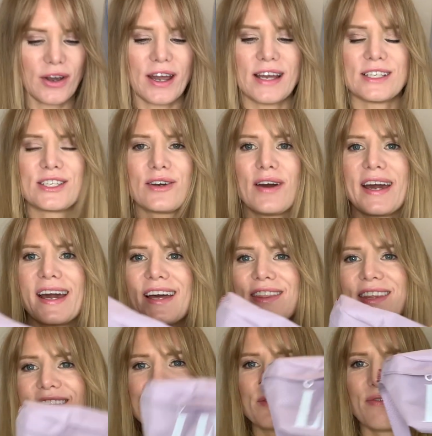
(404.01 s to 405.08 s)
and so I got
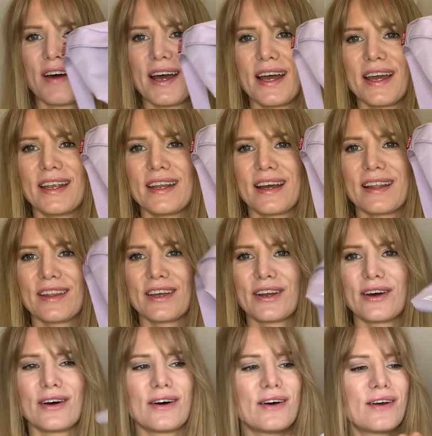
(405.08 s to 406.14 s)
this fun
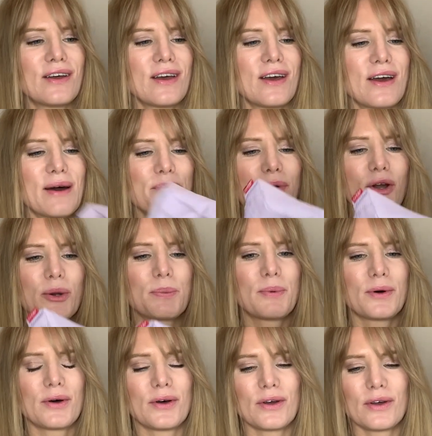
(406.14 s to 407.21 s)
little
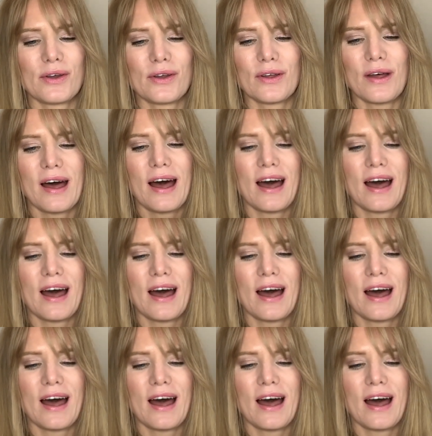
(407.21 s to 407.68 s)
purple